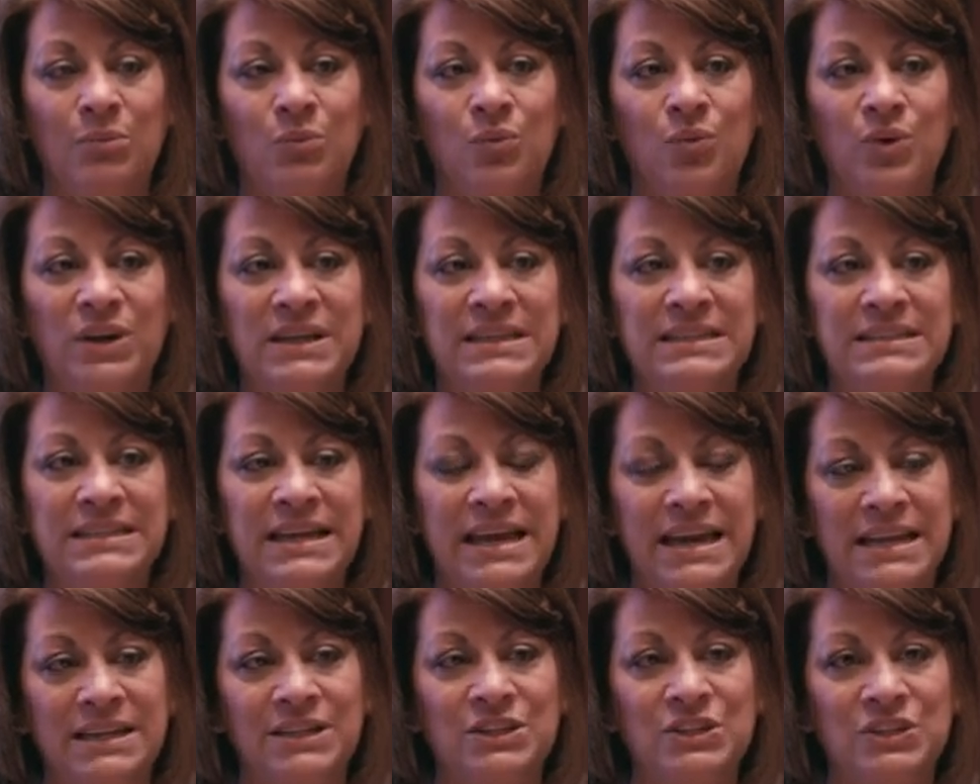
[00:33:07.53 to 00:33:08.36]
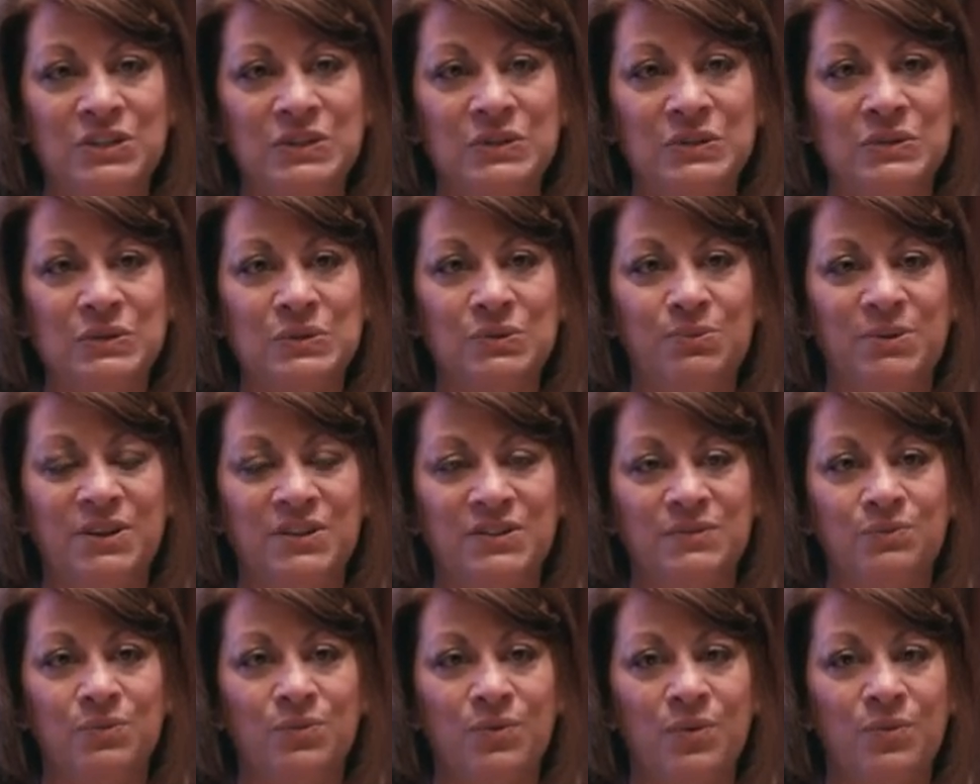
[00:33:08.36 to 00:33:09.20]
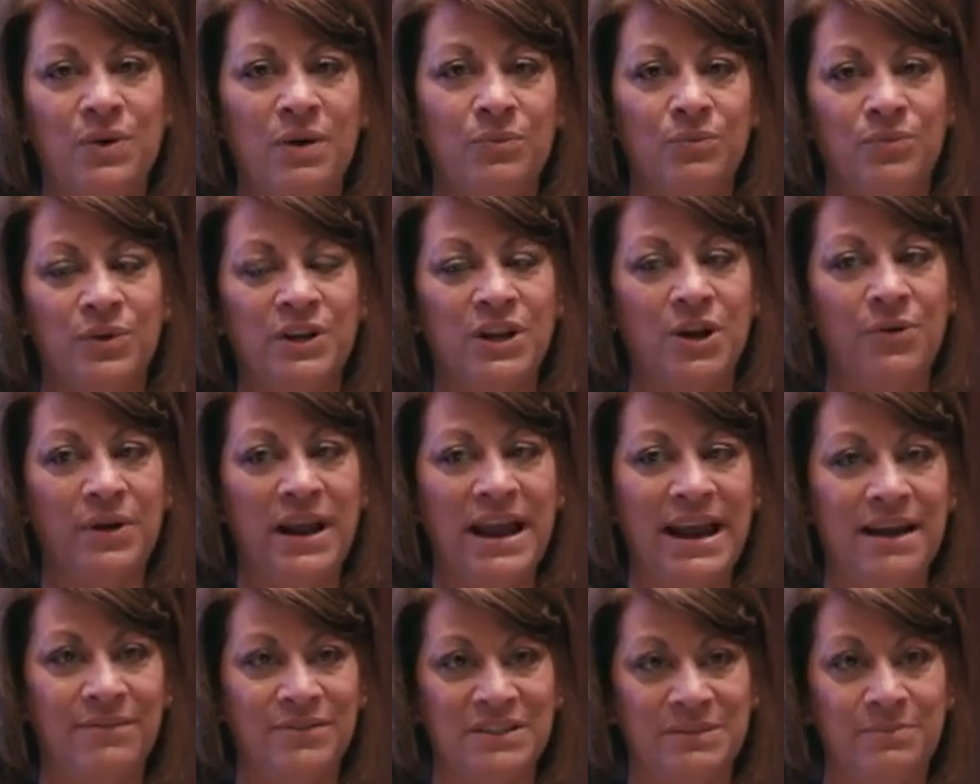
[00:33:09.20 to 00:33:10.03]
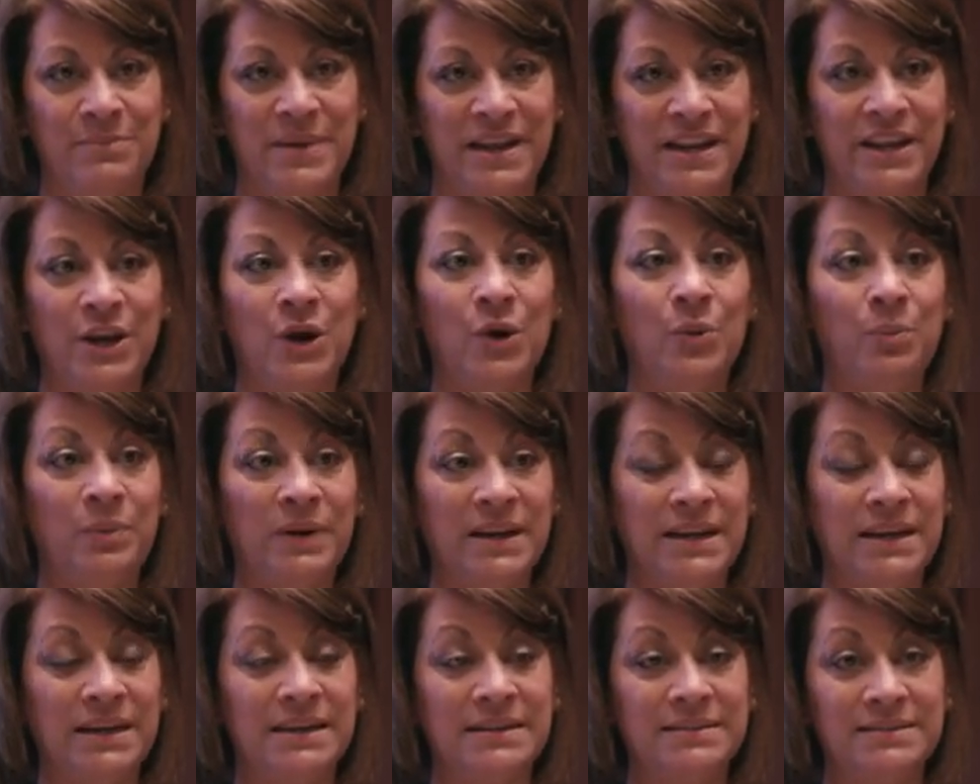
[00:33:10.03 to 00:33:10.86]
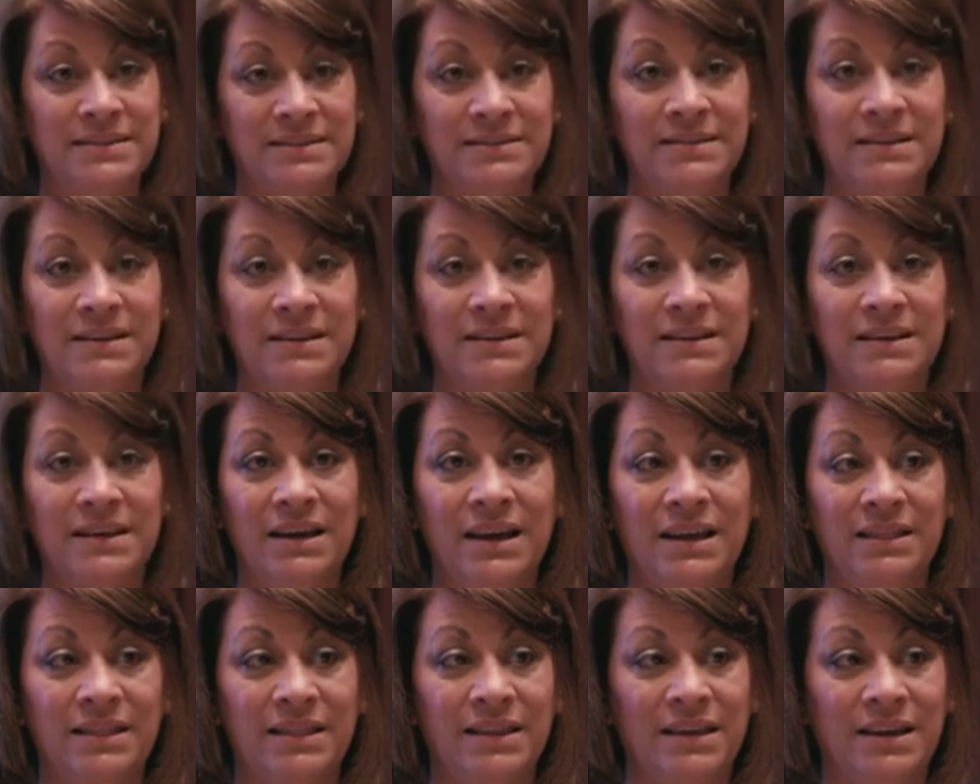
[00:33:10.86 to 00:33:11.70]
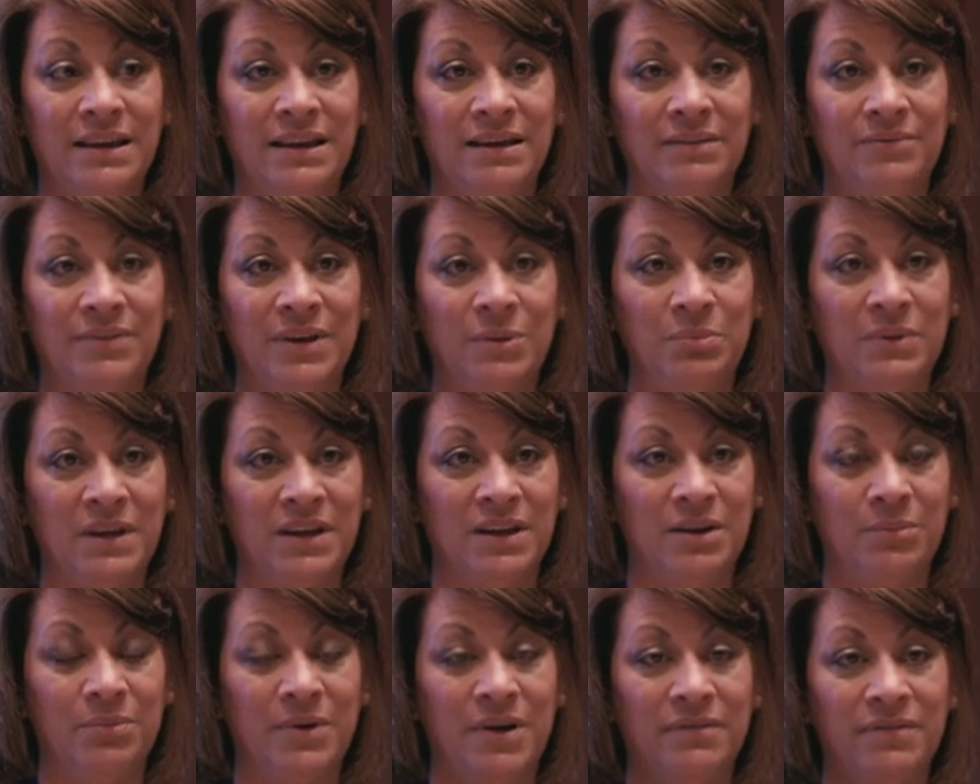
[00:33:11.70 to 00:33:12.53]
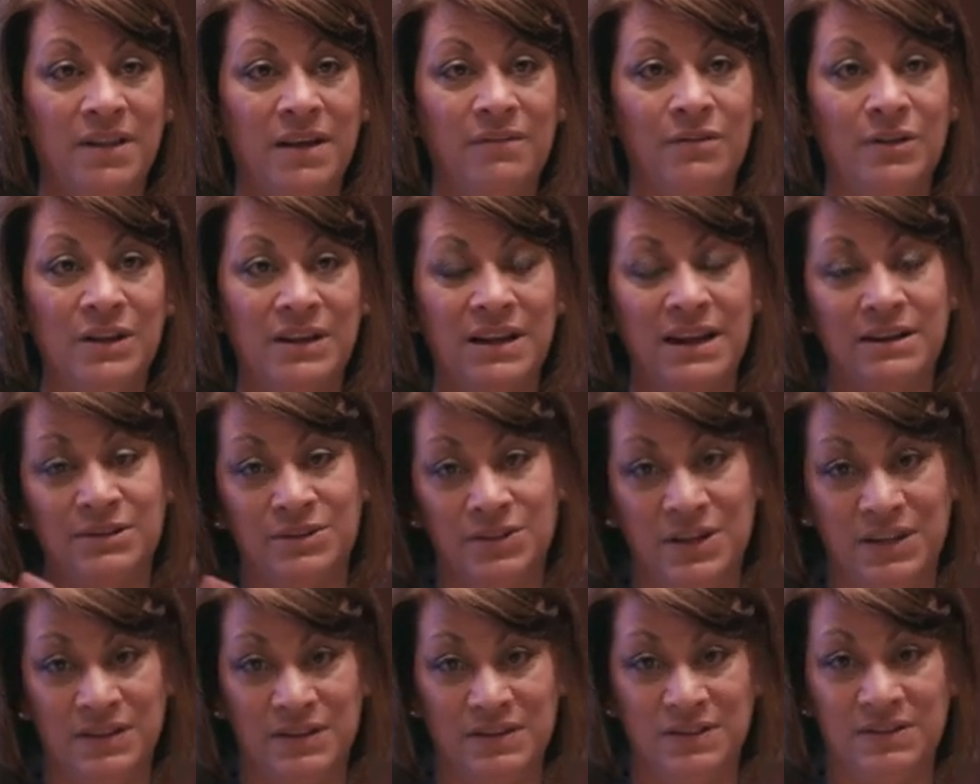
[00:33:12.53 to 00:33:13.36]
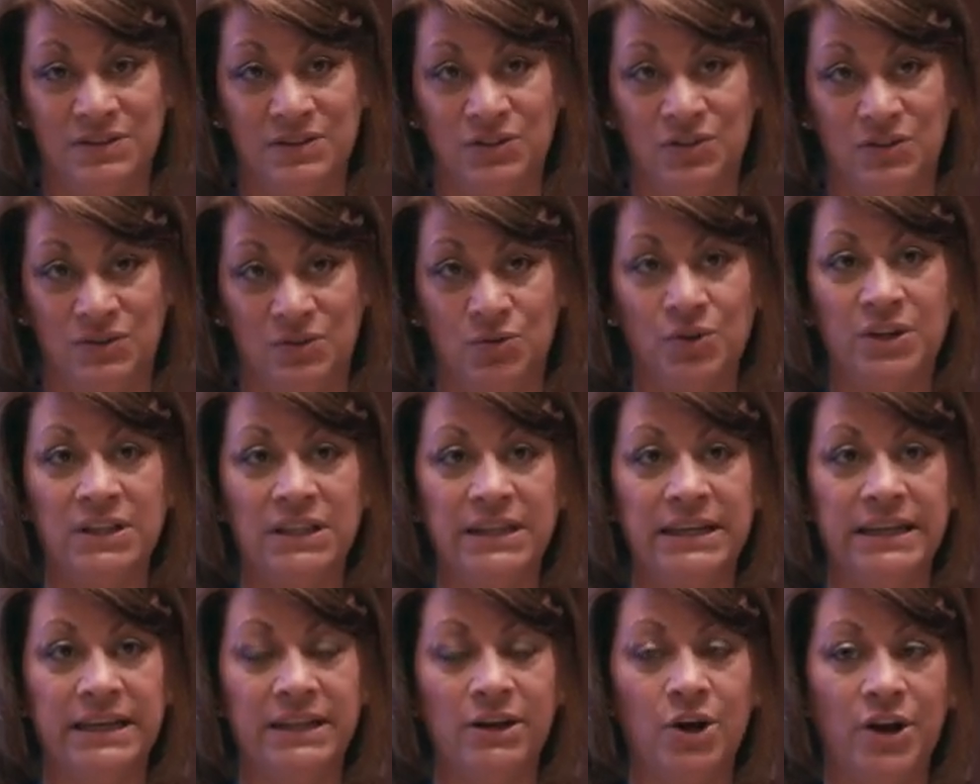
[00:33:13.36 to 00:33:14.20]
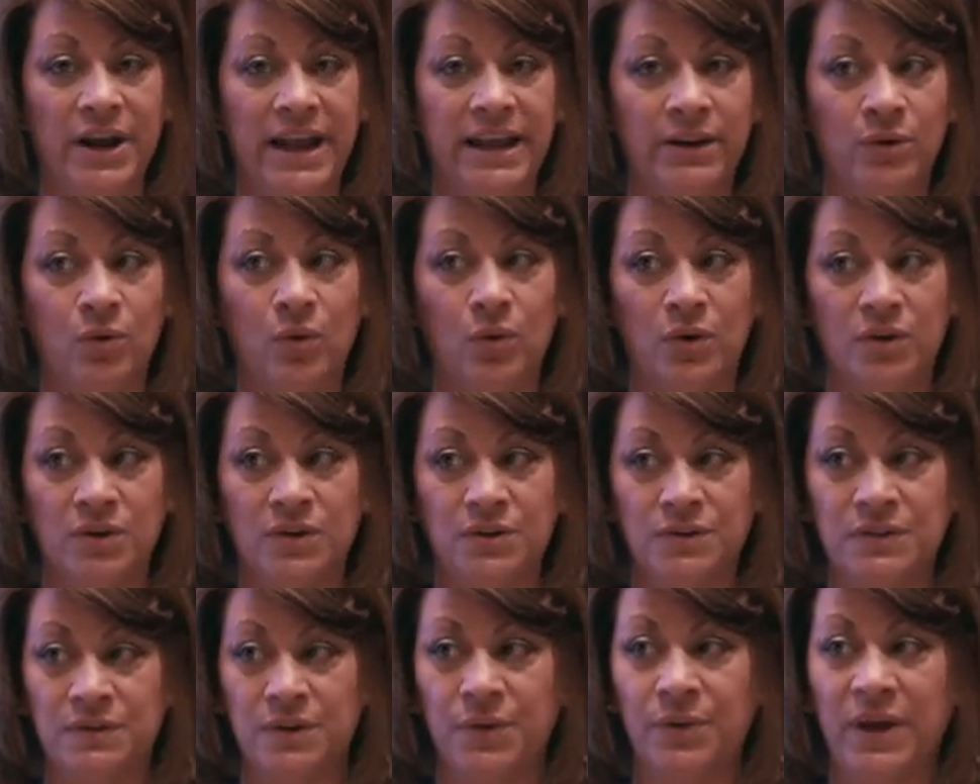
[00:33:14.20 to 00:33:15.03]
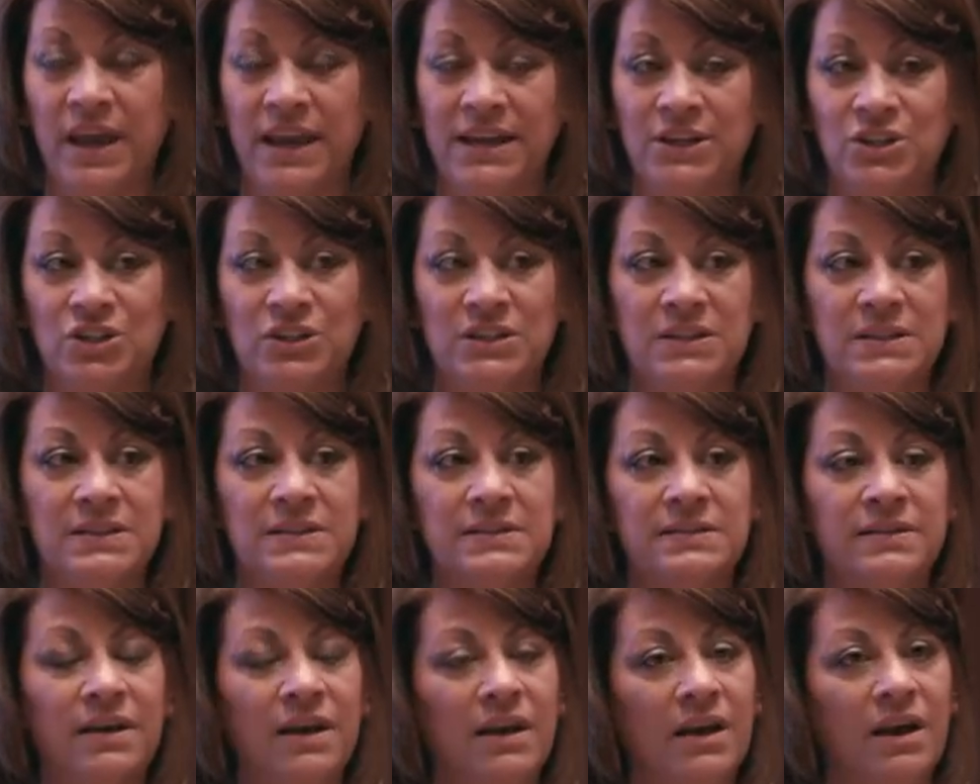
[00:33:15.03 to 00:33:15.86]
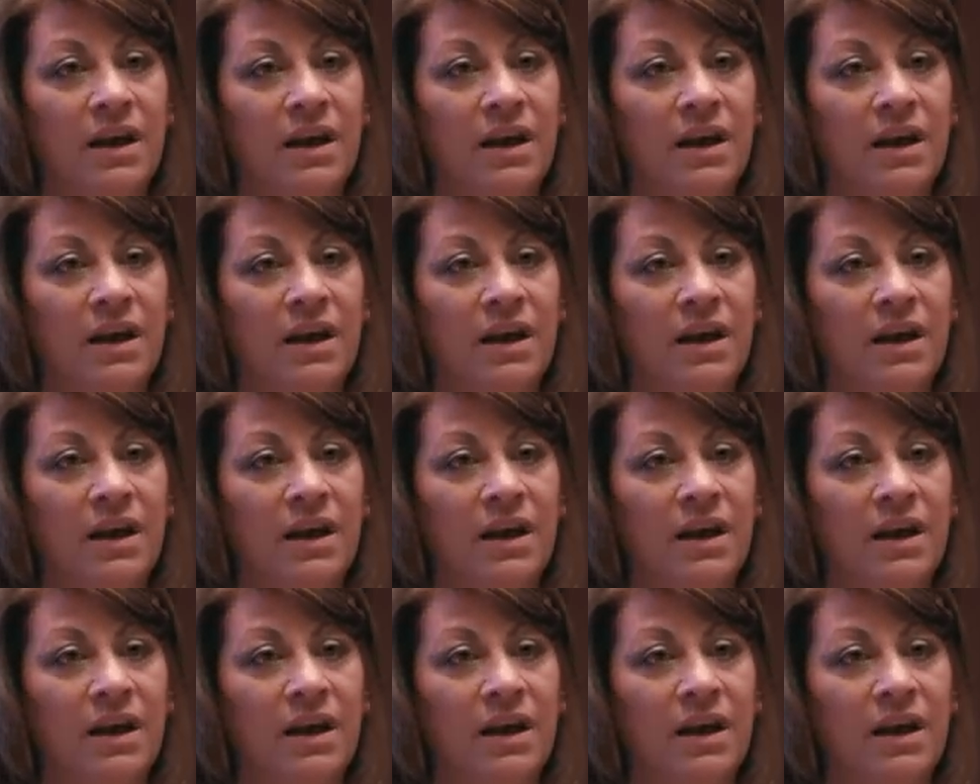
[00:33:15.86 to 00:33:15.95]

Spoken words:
We tend to, because we don't have as many openings at the VP and above level and strictly in our headquarters locations,